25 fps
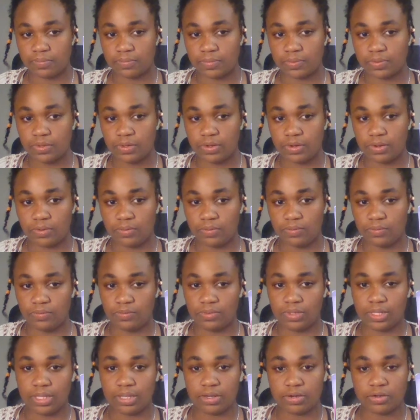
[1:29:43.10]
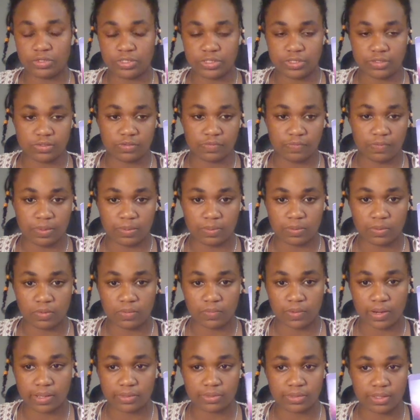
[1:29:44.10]
you know, the energies of people
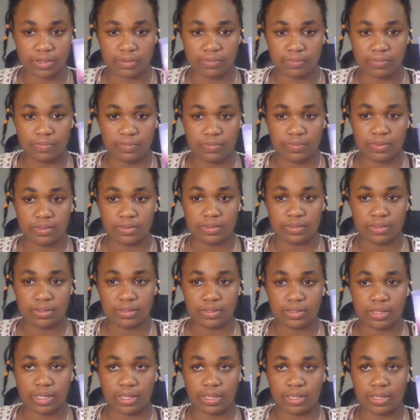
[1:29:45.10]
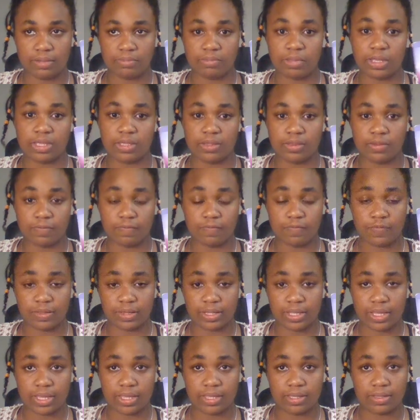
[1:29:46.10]
around them and making them feel
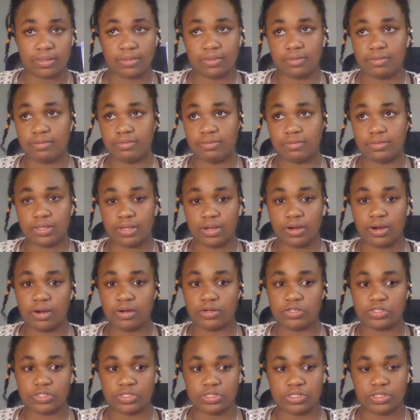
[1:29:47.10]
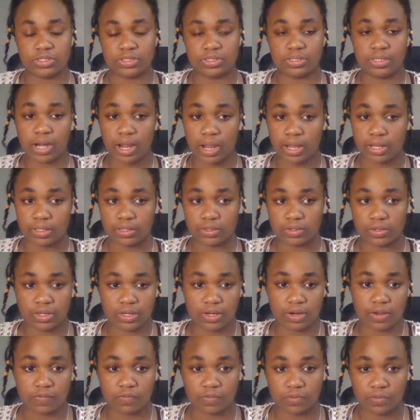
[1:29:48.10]
like they're just not good
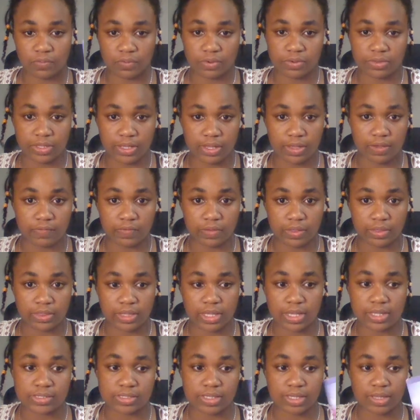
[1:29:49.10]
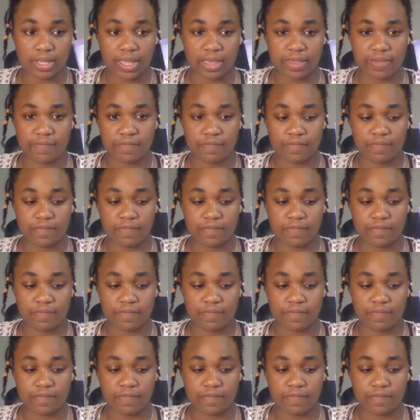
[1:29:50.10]
enough or worthy of good things in life.